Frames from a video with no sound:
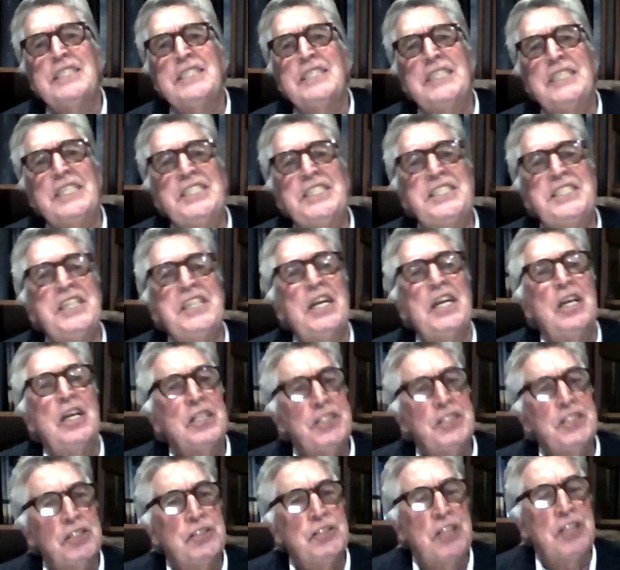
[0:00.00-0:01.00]
and
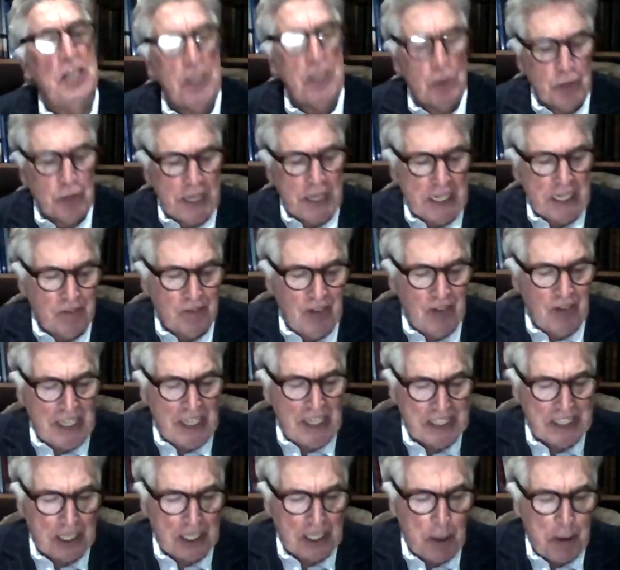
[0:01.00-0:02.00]
why it is such a
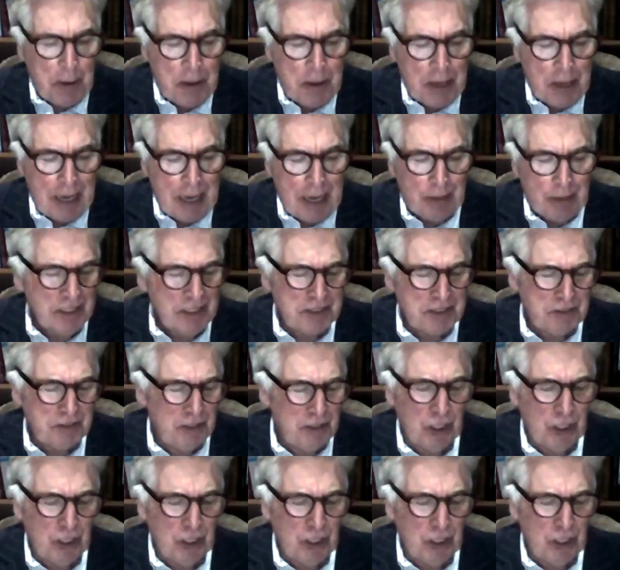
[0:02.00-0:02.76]
unique vessel.